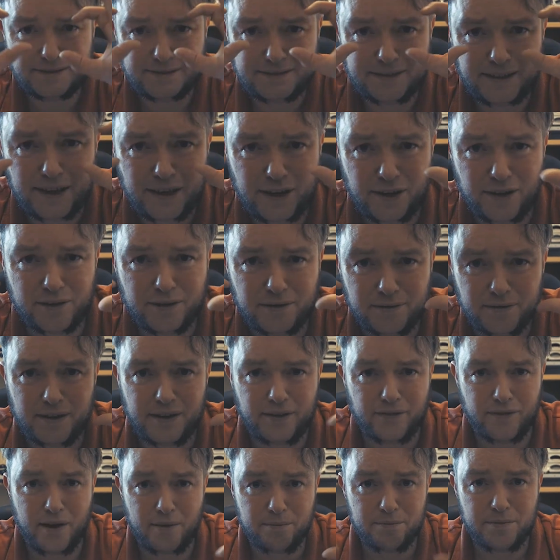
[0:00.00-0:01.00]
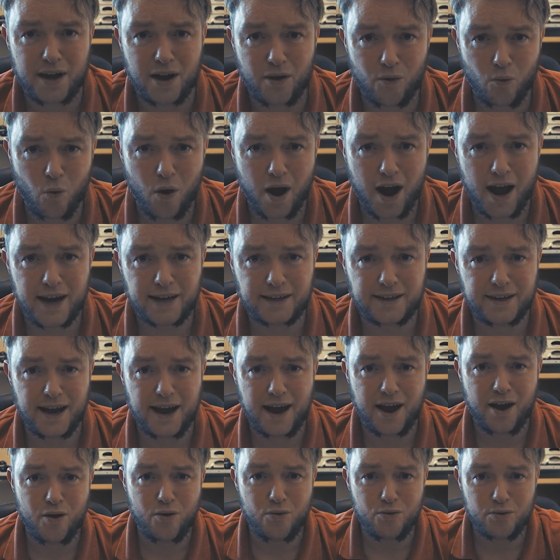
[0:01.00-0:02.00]
if I'm that wide
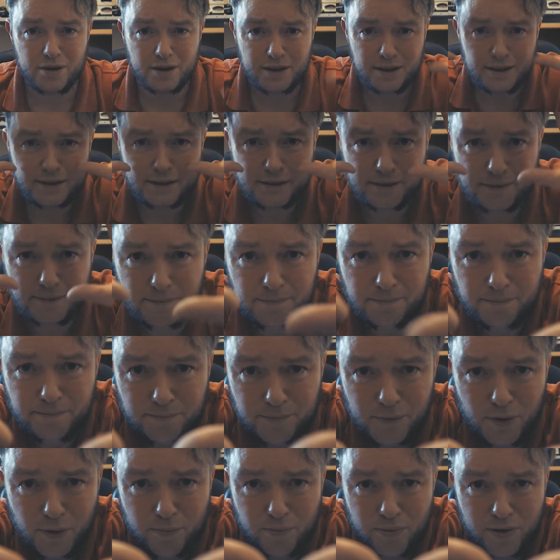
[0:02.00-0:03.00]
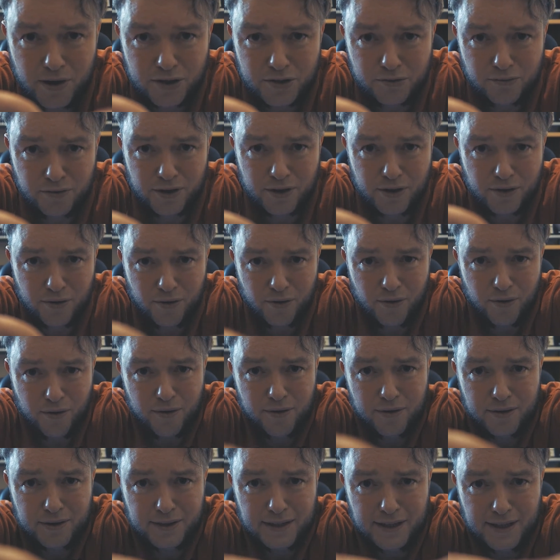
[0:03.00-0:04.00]
now, you press
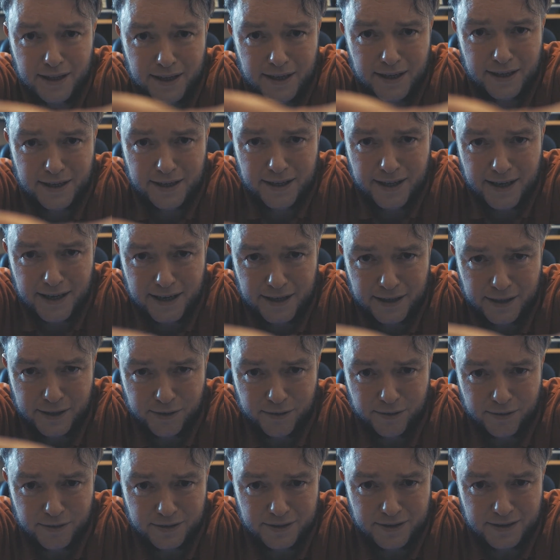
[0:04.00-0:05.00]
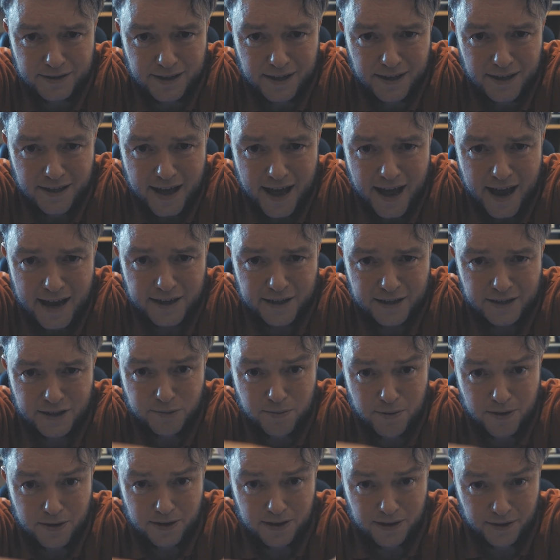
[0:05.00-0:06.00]
record and then it goes to that,
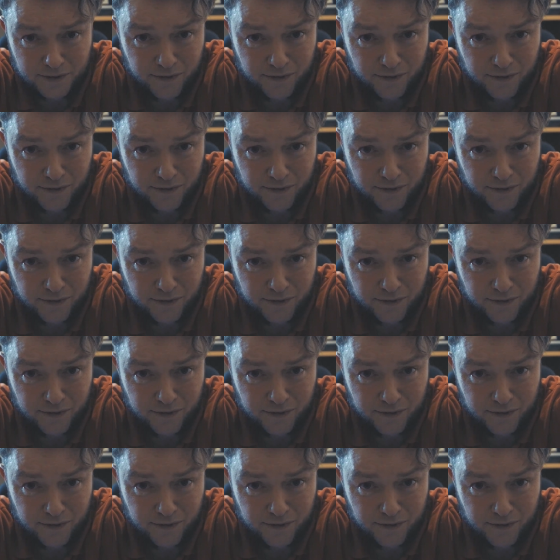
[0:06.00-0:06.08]
especially in